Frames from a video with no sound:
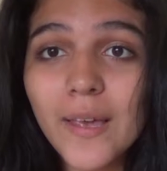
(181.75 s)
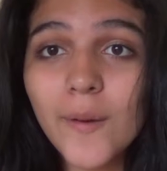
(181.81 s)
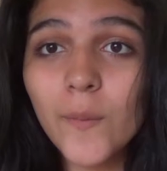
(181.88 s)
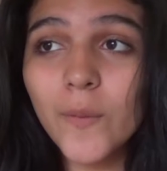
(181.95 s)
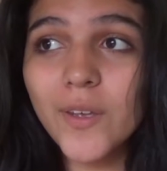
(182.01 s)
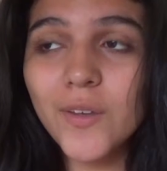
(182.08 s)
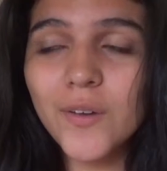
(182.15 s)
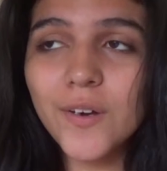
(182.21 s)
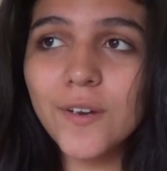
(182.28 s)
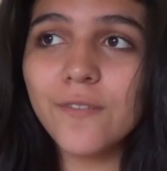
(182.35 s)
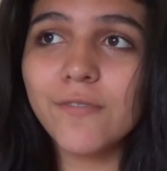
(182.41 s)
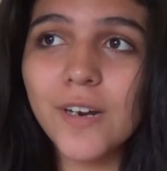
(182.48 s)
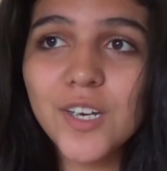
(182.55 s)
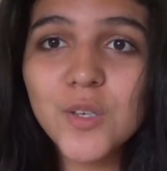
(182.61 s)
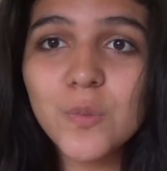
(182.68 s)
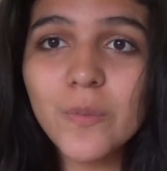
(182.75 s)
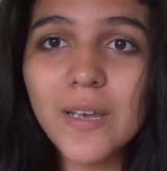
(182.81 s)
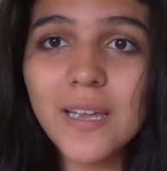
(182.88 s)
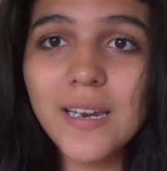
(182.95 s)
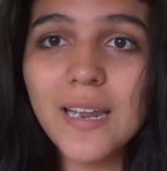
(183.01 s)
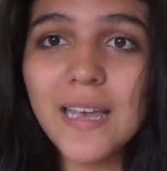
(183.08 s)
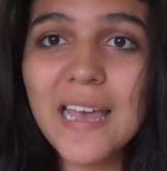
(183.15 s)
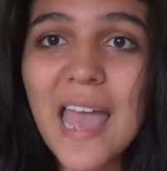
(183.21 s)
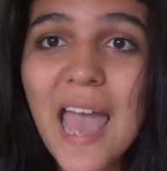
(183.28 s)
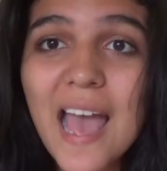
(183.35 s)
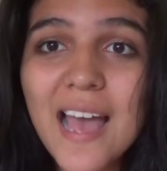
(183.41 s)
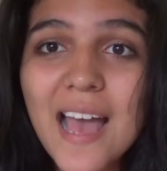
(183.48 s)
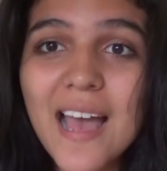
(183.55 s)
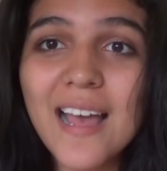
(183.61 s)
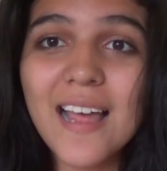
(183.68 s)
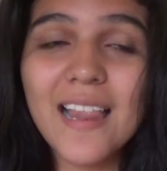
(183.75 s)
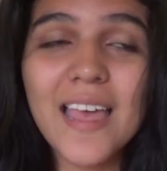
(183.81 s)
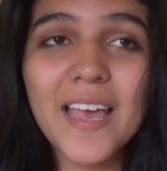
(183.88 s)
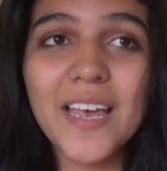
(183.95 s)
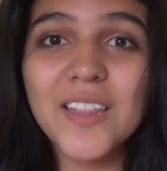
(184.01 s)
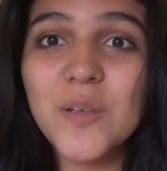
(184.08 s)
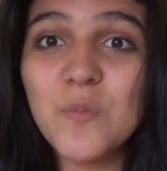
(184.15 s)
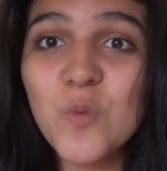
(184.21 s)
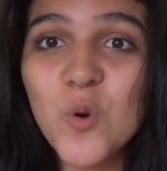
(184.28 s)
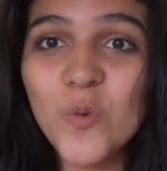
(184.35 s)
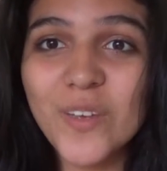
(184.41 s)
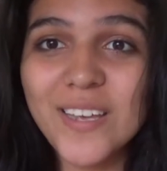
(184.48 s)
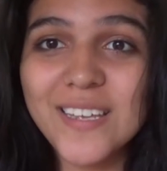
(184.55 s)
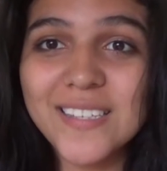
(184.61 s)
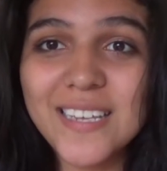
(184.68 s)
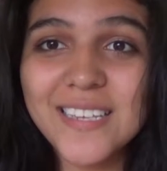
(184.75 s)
when you're a freshman, like in the movies,